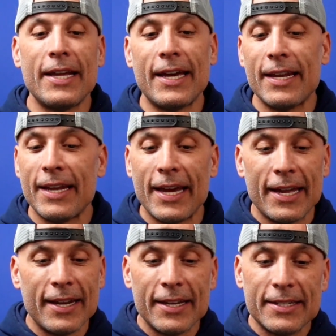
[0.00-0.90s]
and
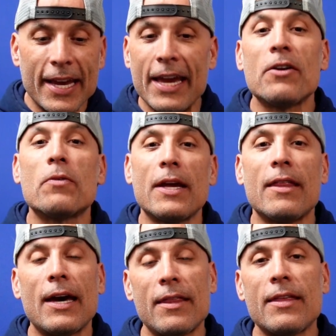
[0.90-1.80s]
and is angry
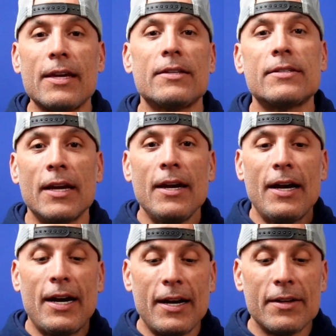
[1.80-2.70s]
that these
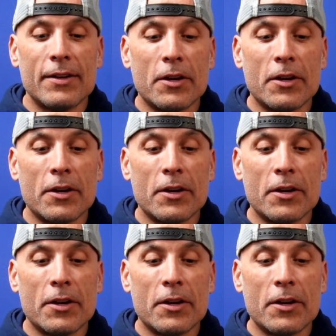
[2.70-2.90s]
uh,